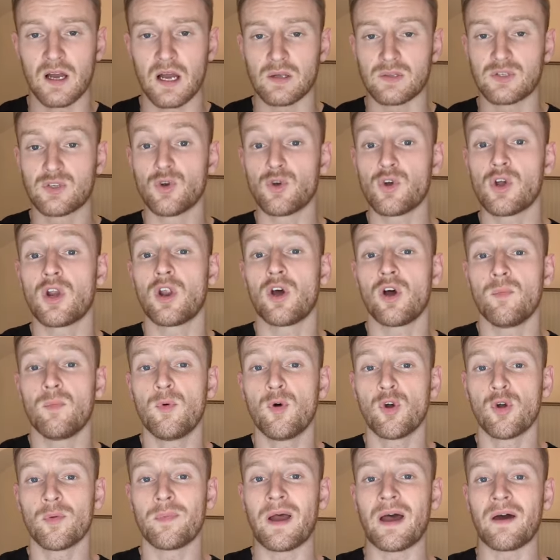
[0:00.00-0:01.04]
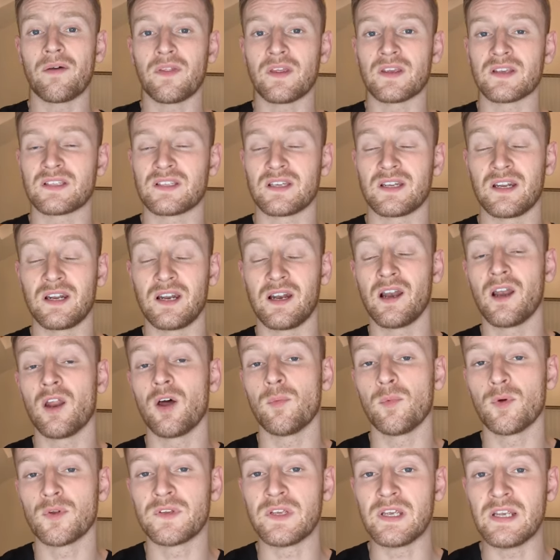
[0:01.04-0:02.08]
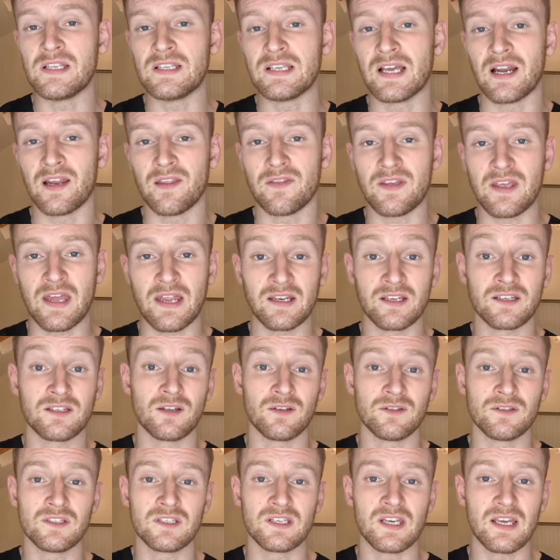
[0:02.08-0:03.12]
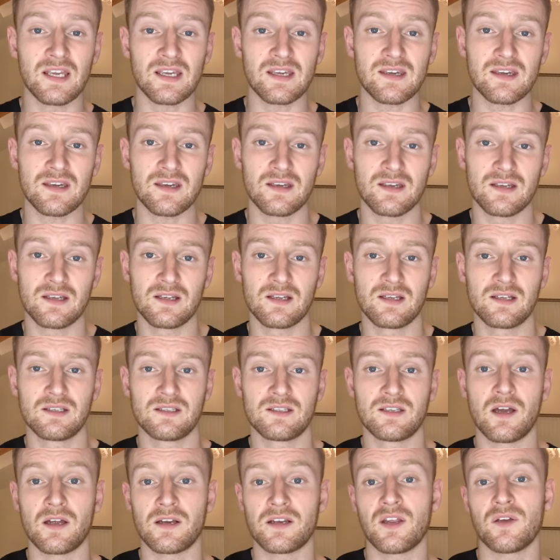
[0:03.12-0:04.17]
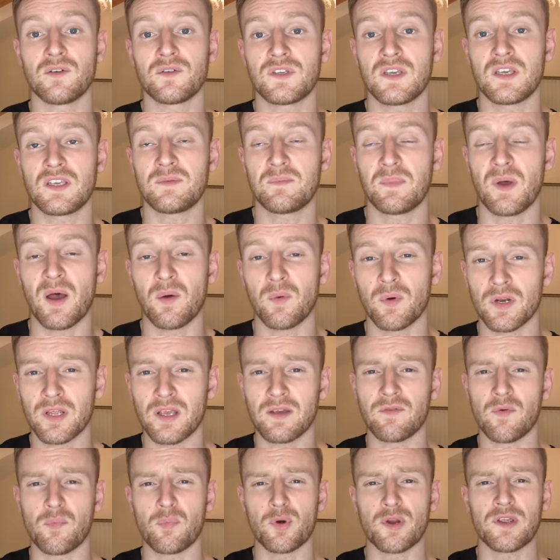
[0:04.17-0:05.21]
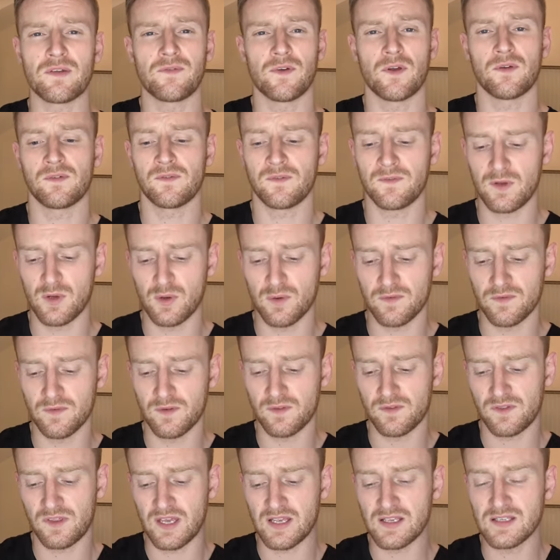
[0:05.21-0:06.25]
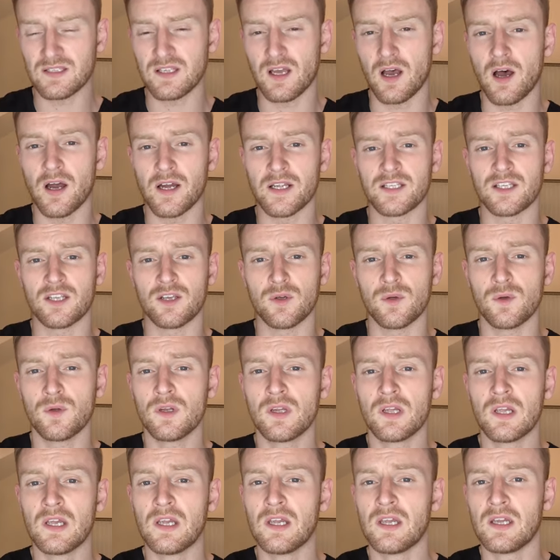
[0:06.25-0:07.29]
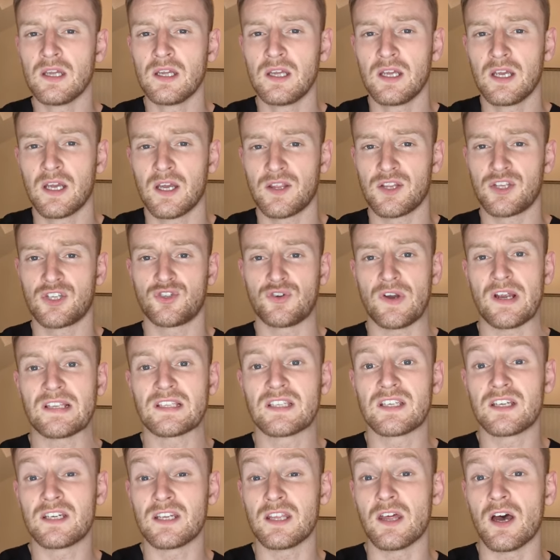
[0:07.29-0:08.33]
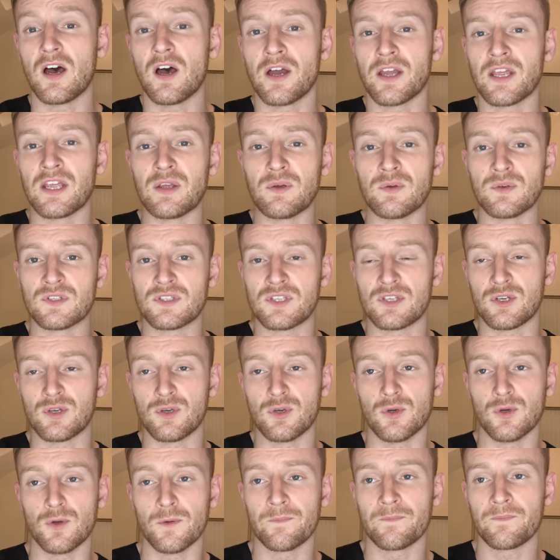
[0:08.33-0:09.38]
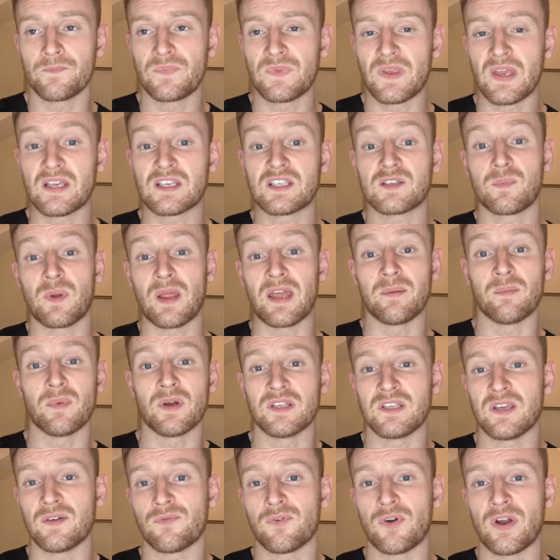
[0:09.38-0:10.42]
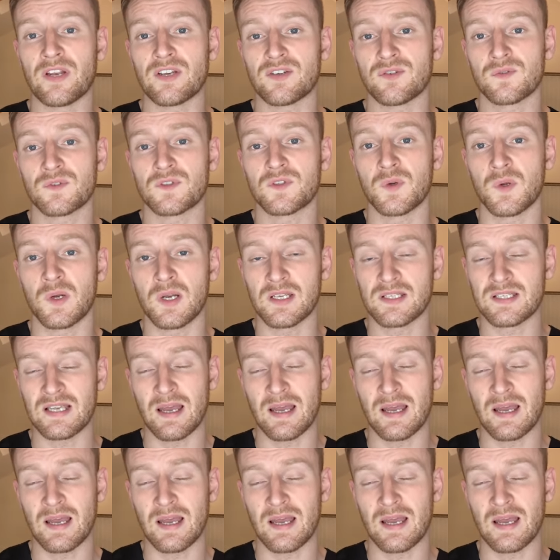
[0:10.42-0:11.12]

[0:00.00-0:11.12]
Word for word: I'll talk a lot more about this and in a lot more detail in the endodontic diagnosis, but I want to give a brief overview of the things that I do and the strategy that I use to explain my differentials to an